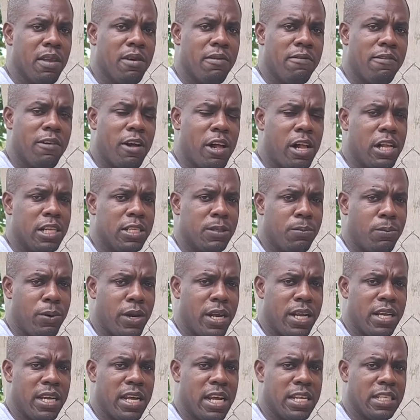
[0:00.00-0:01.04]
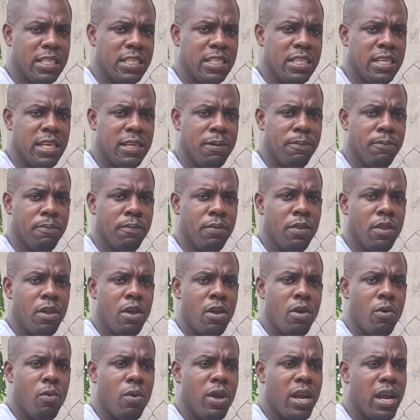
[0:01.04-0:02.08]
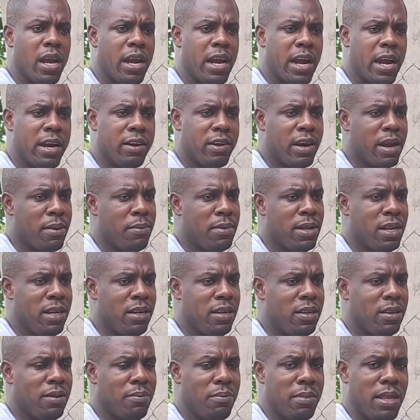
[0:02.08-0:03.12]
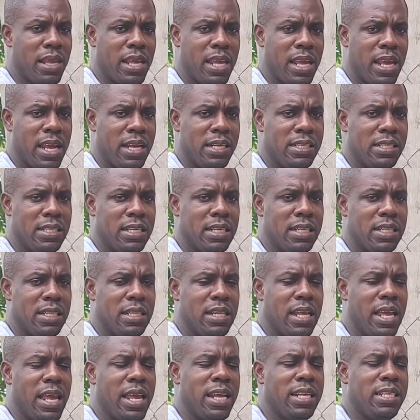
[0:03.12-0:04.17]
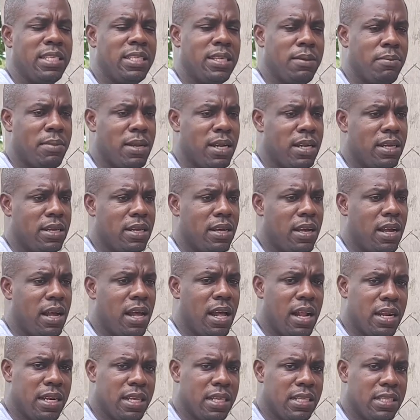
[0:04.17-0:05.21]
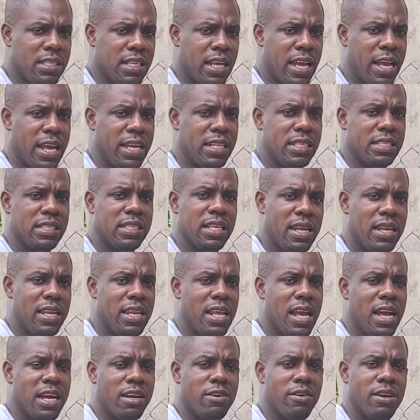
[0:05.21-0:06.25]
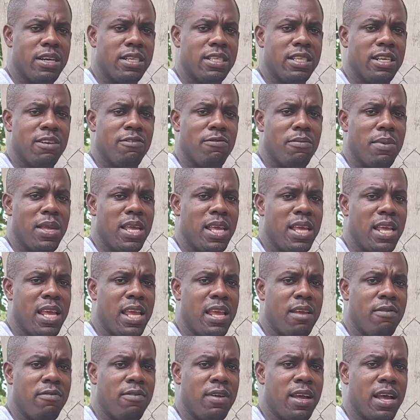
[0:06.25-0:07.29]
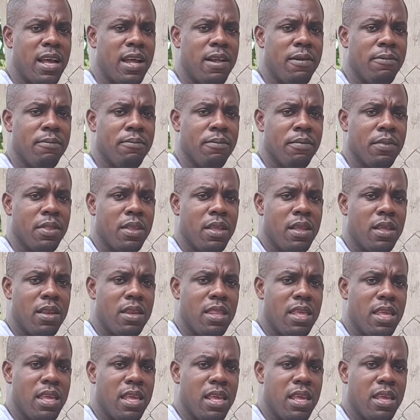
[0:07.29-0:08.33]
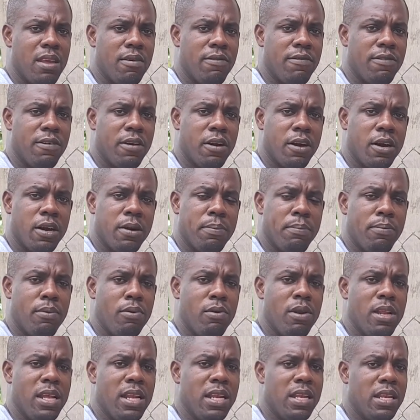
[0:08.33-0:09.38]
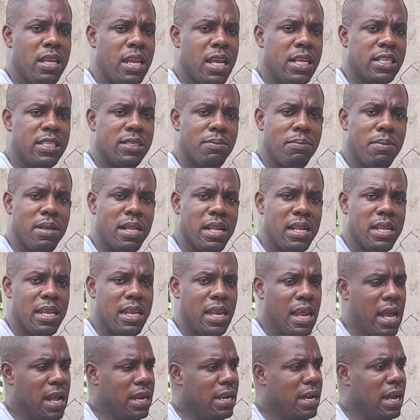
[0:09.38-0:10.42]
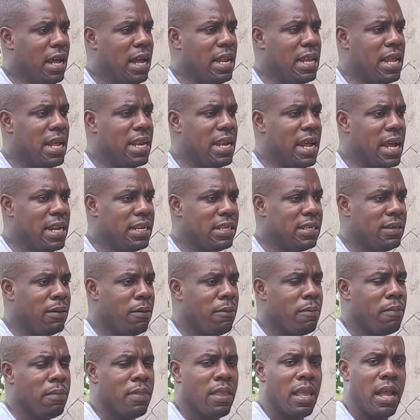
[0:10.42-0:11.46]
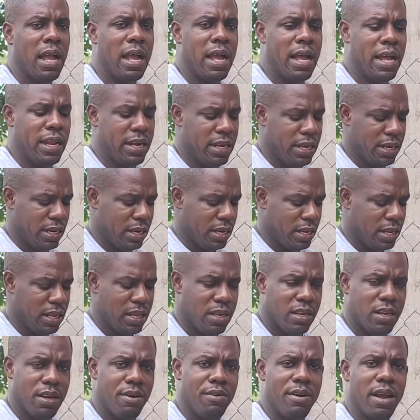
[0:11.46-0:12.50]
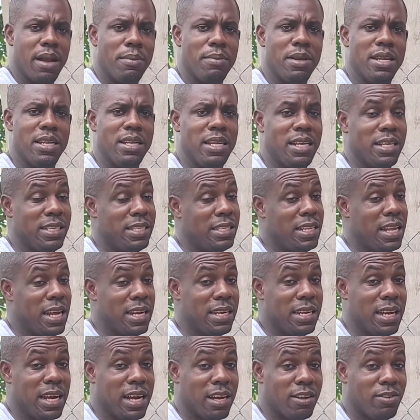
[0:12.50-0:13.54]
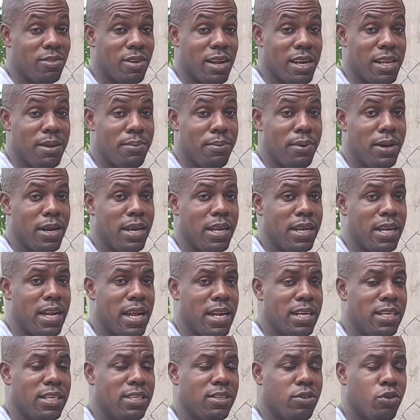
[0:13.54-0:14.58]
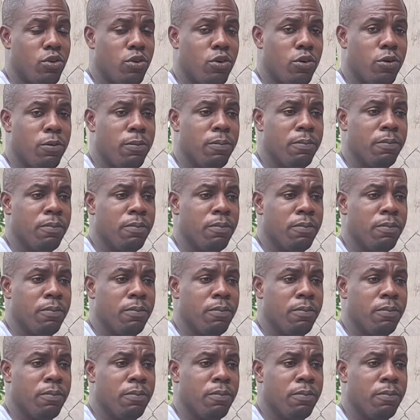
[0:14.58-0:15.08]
false pregnancy, where a rabbit may exhibit all the signs, the aggressive behavior, the fur pulling, nest building and all of that, and the rabbit is not actually pregnant. So